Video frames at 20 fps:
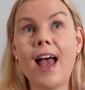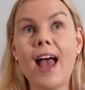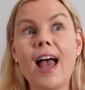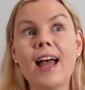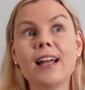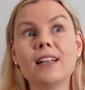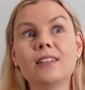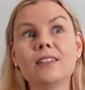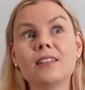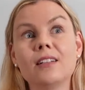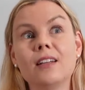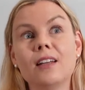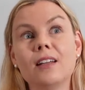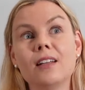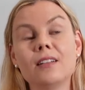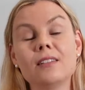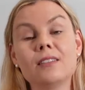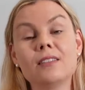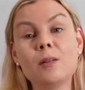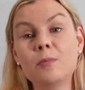And
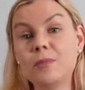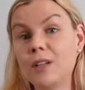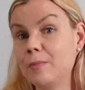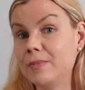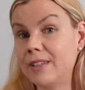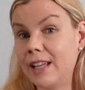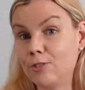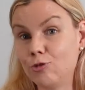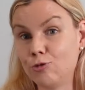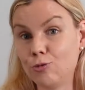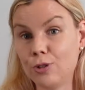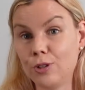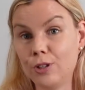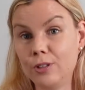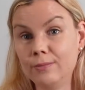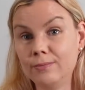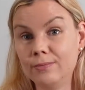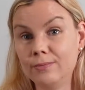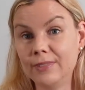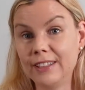sometimes that's
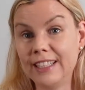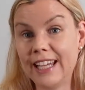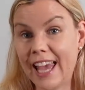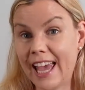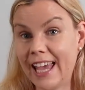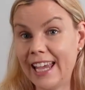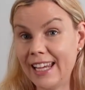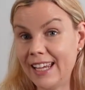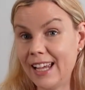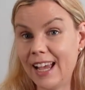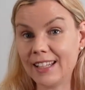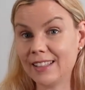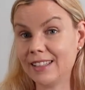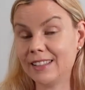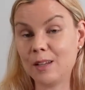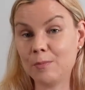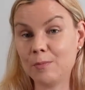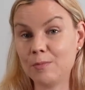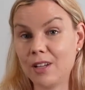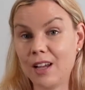true, yay, and
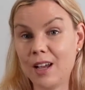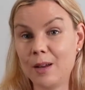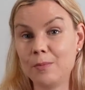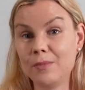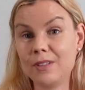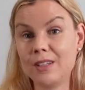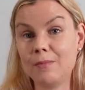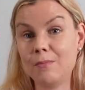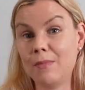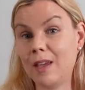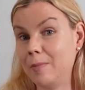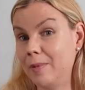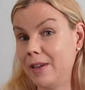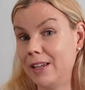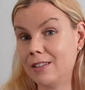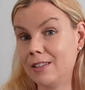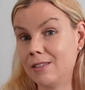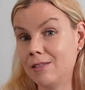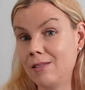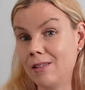sometimes maybe
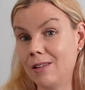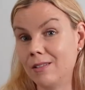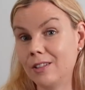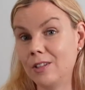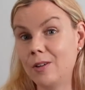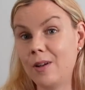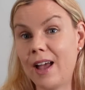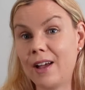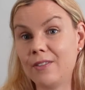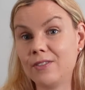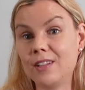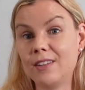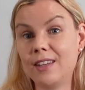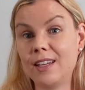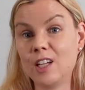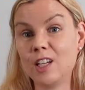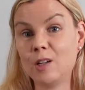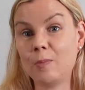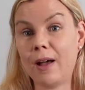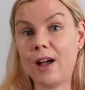it's not. You have to
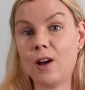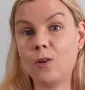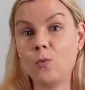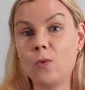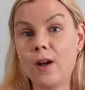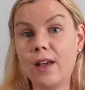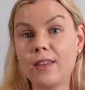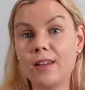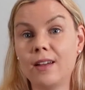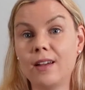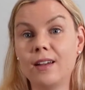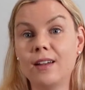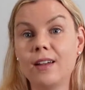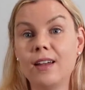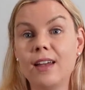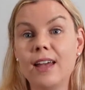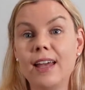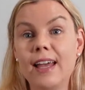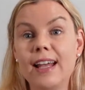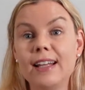think about whether
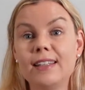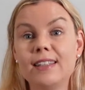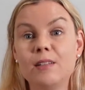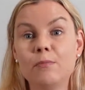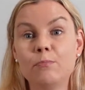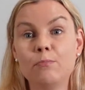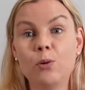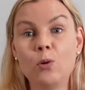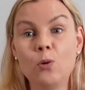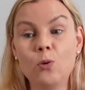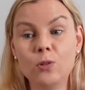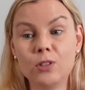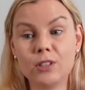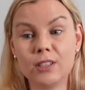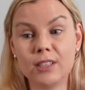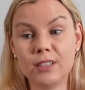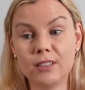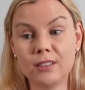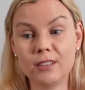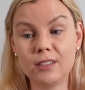it's
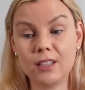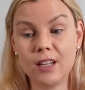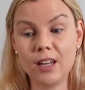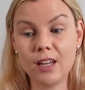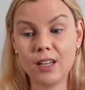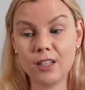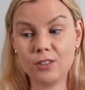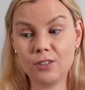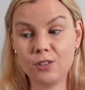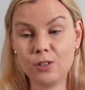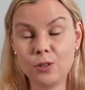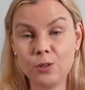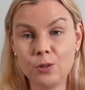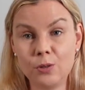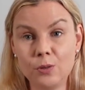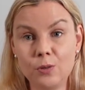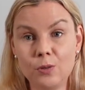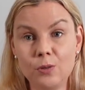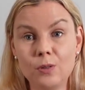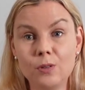important
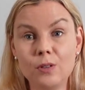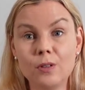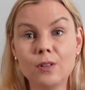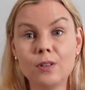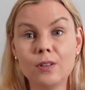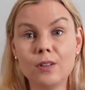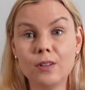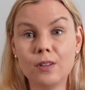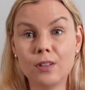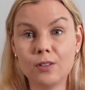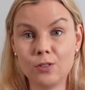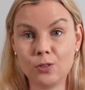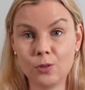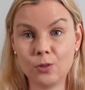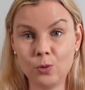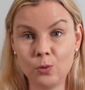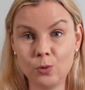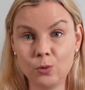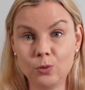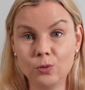to the
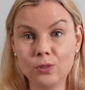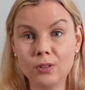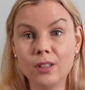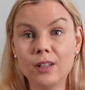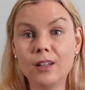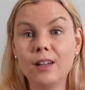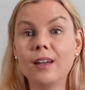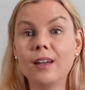school